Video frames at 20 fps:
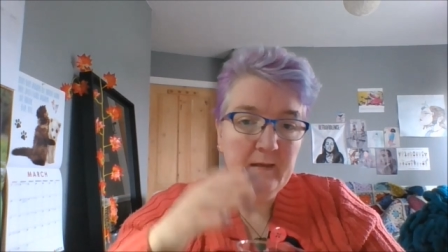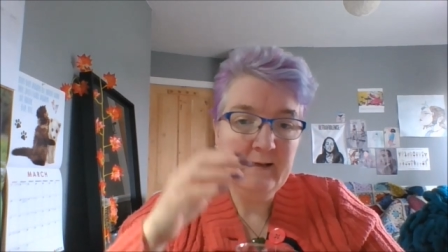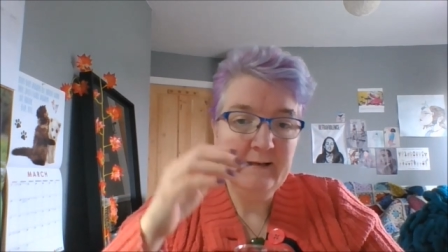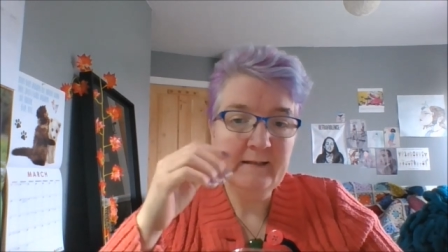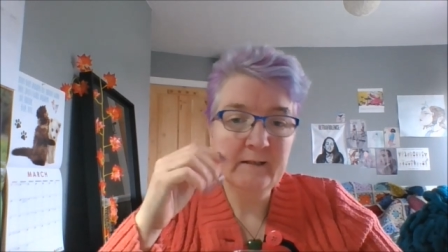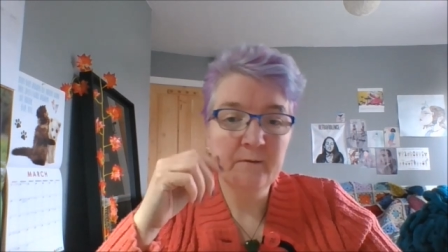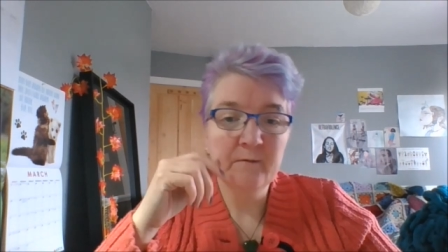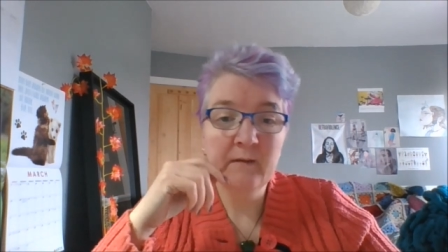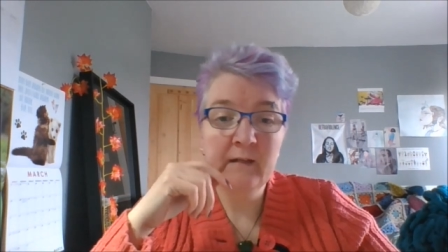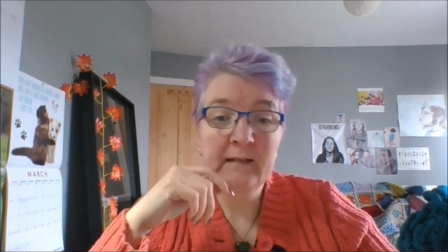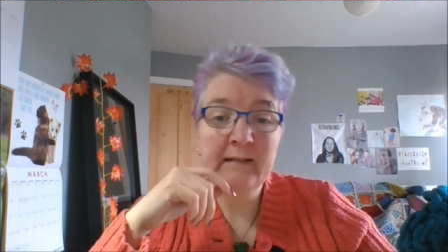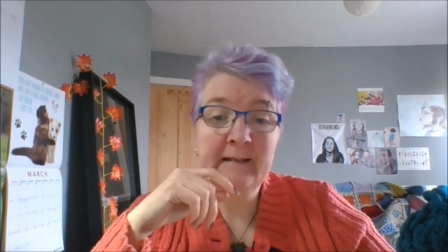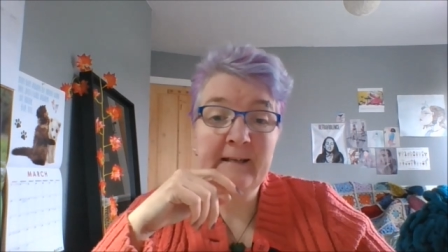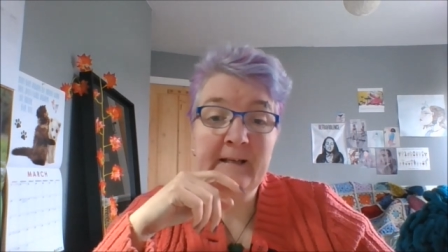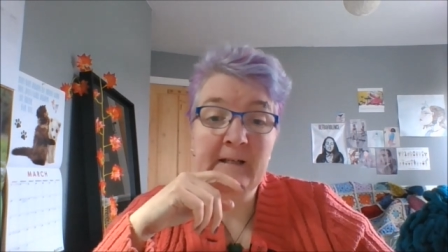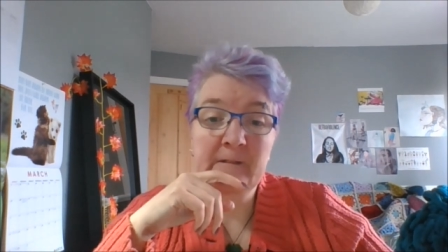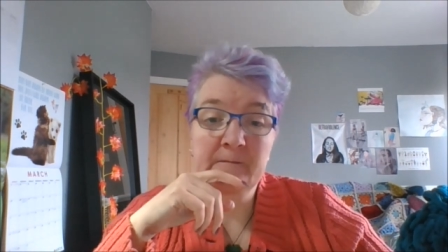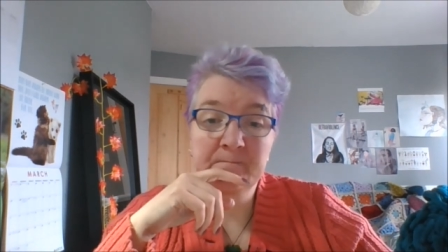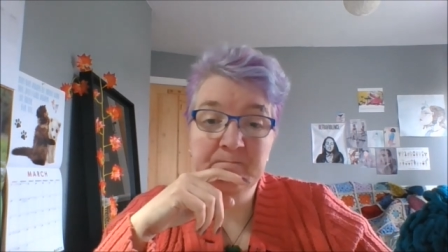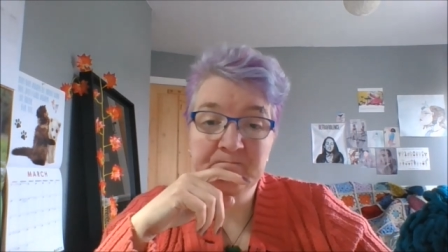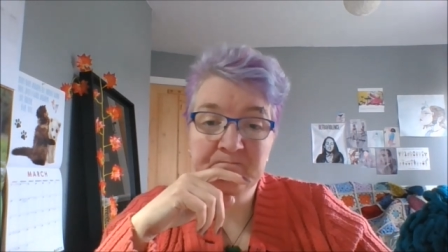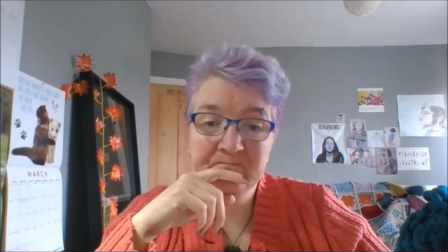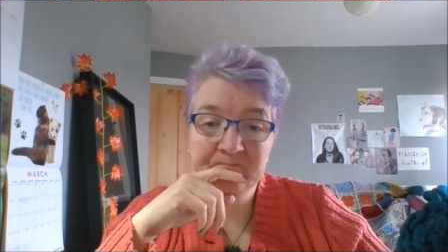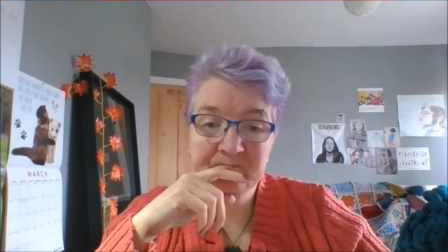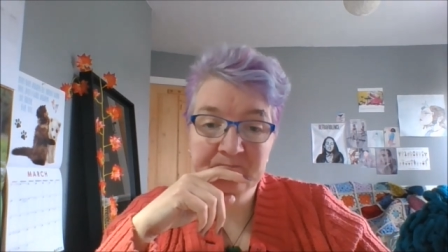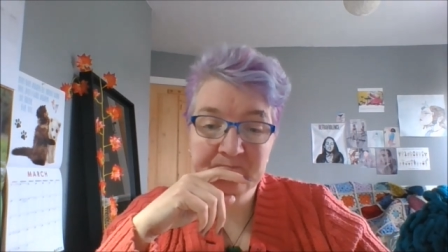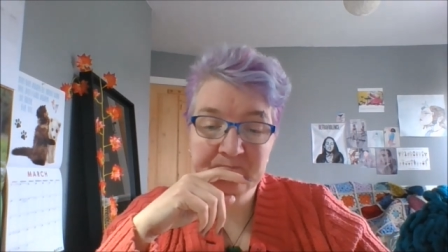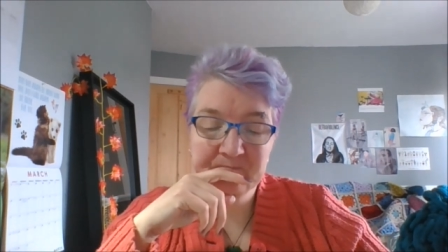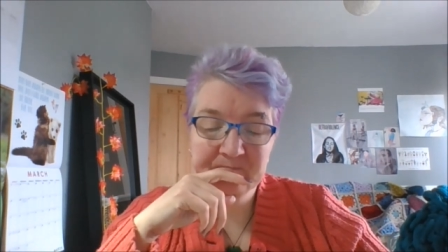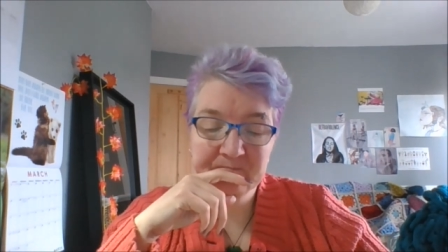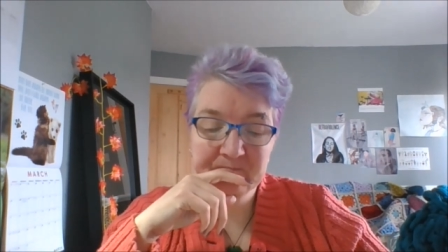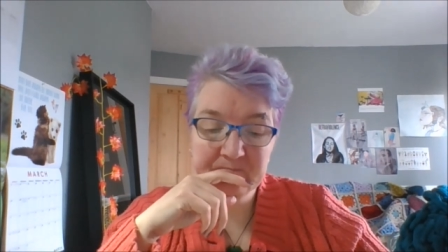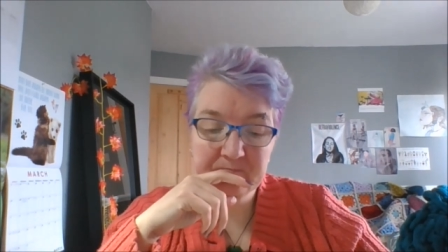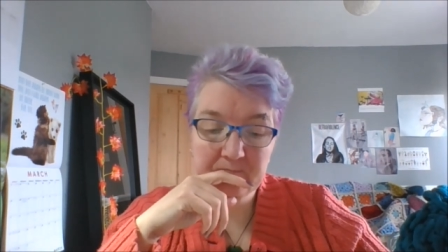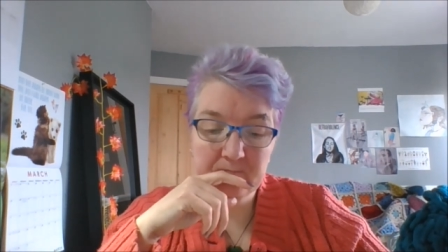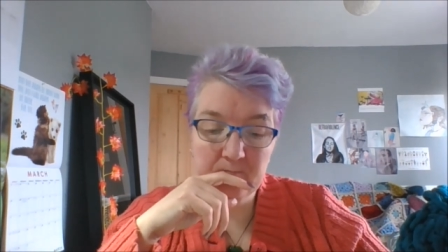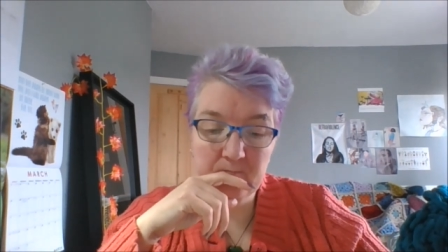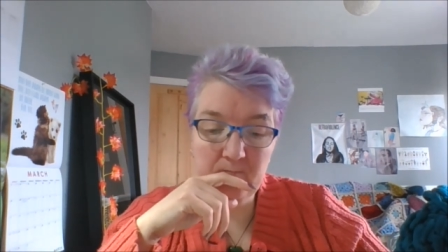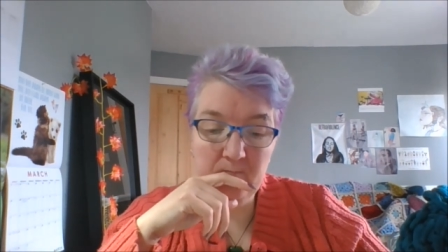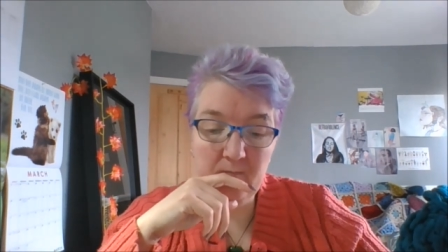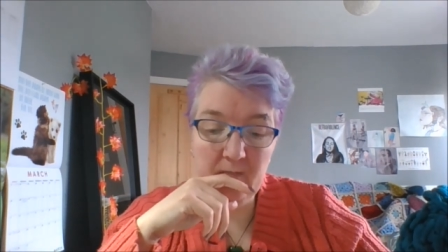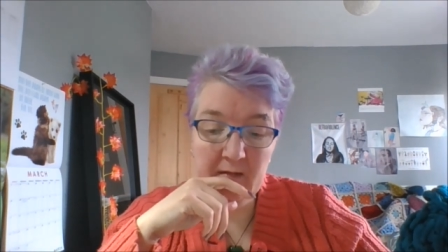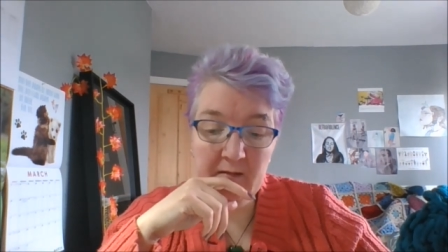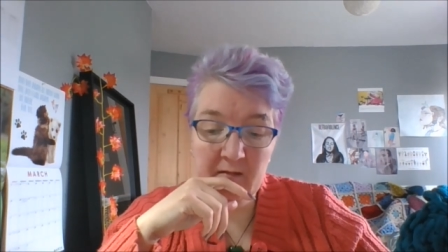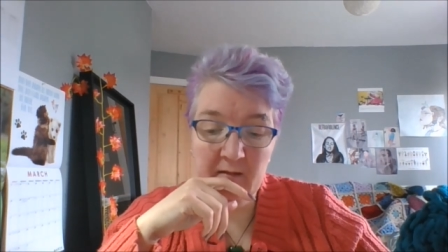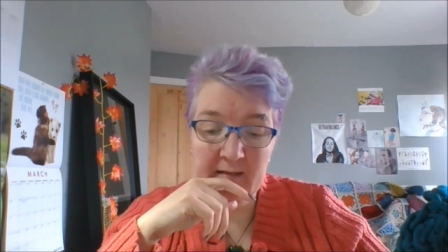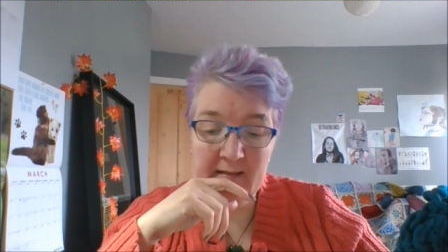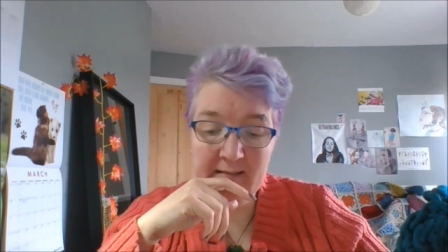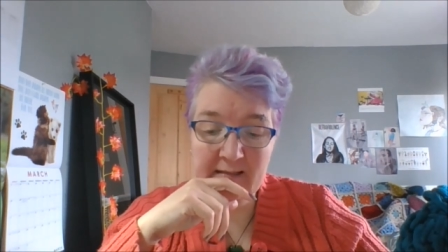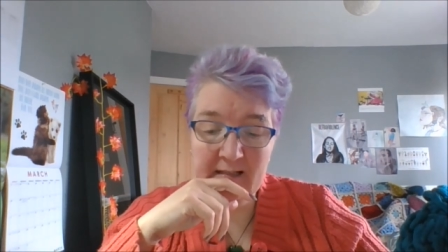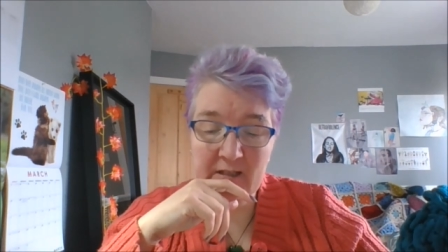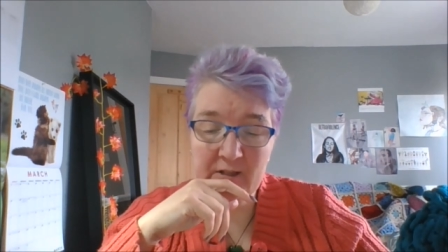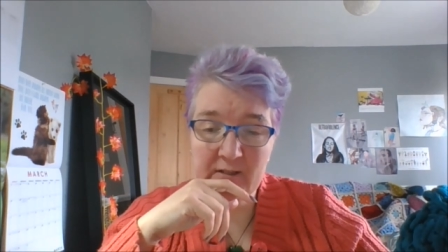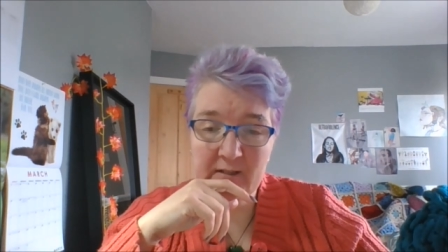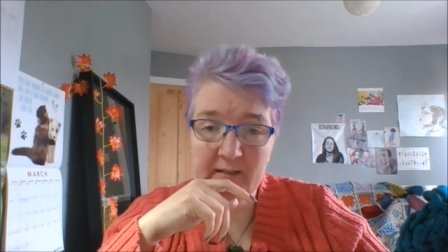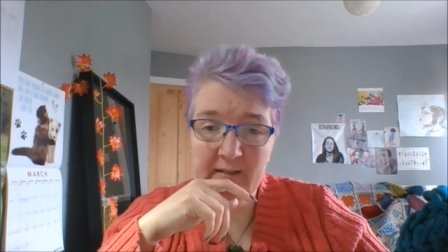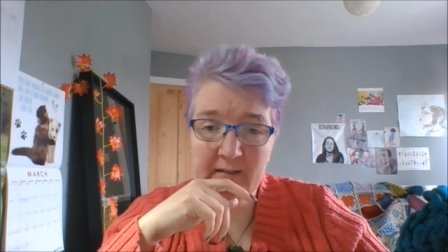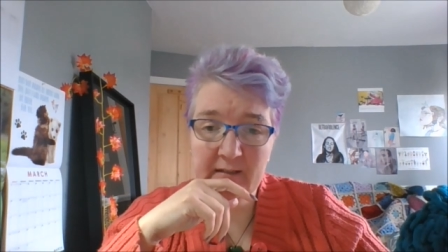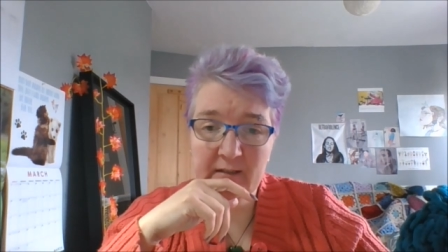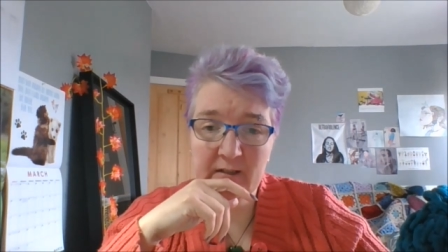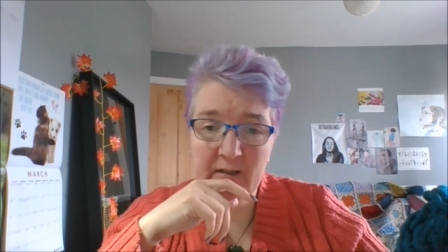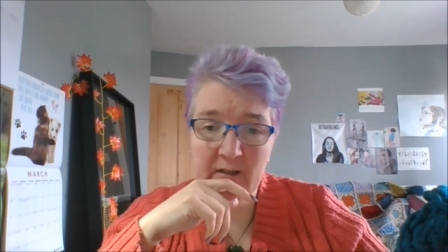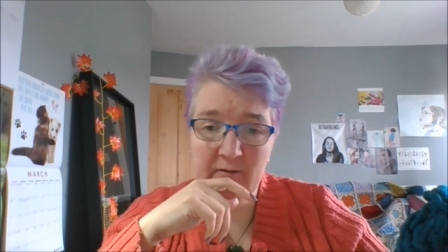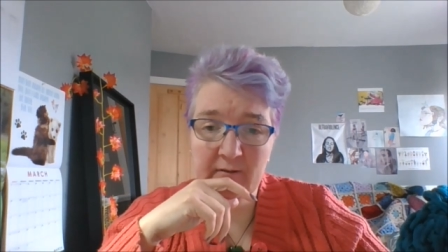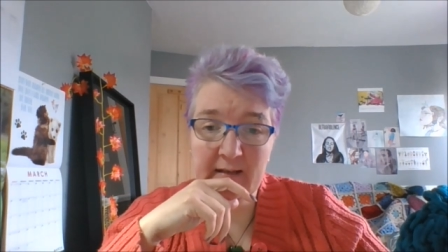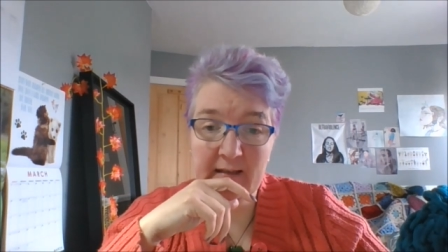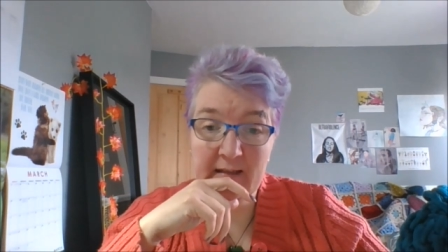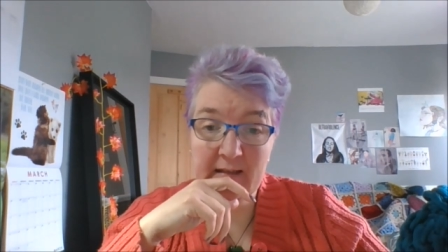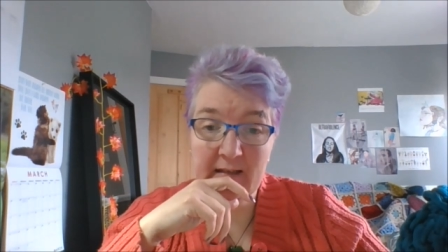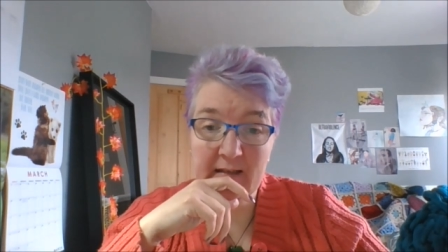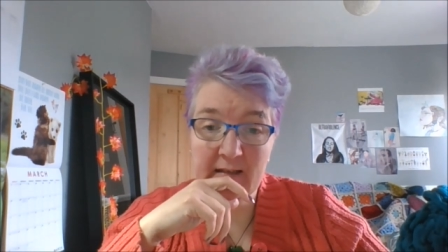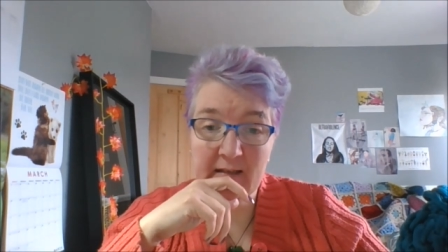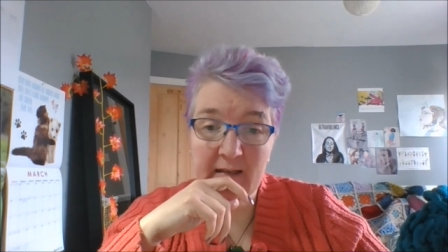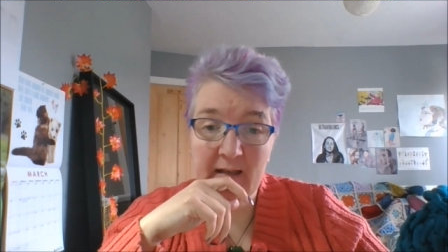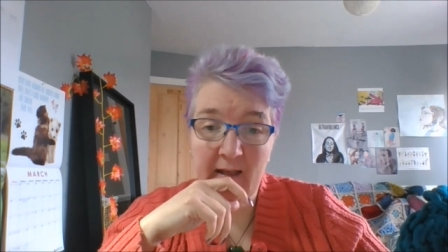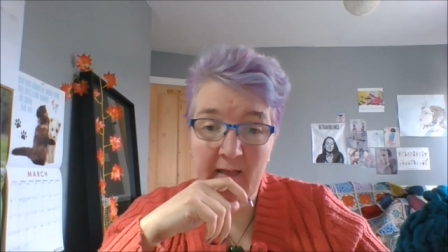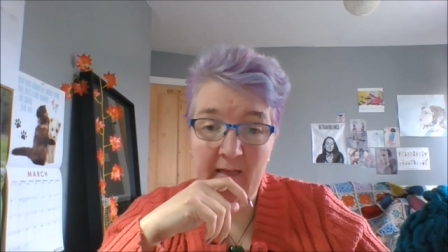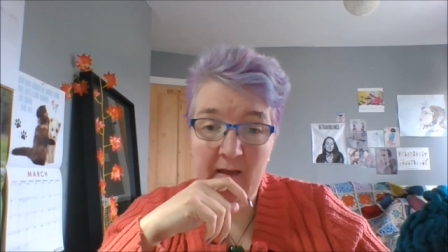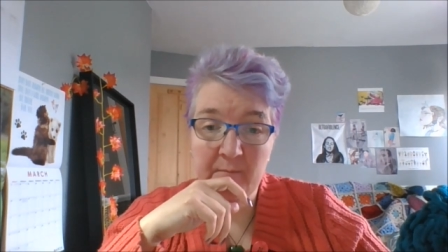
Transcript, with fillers: I don't think now that that's actually a great thing,